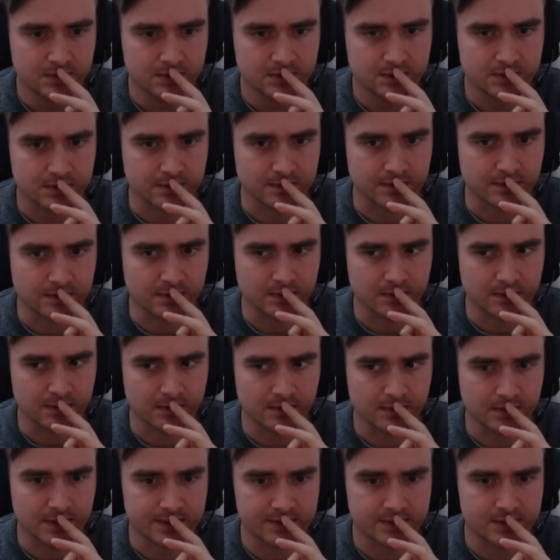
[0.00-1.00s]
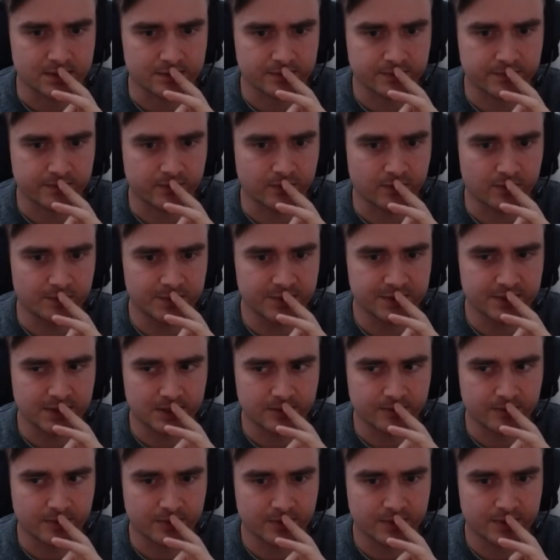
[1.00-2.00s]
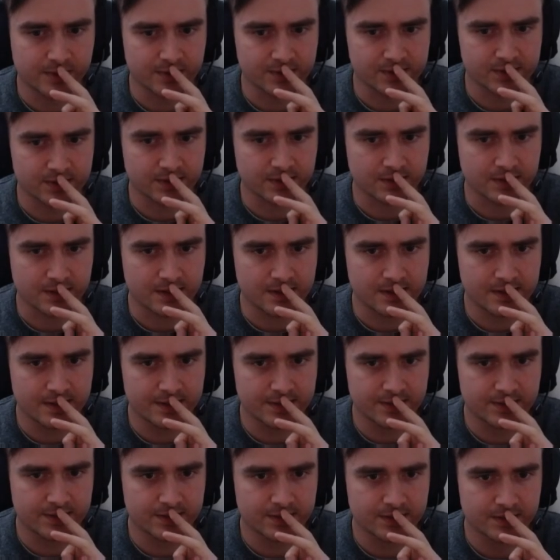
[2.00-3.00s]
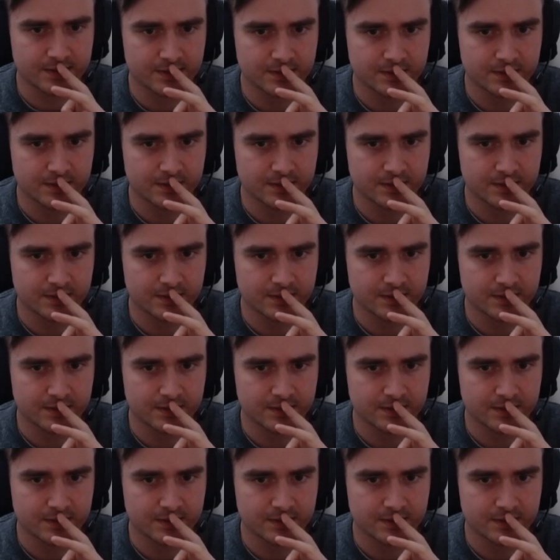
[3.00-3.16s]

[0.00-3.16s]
Let's informant network his guys.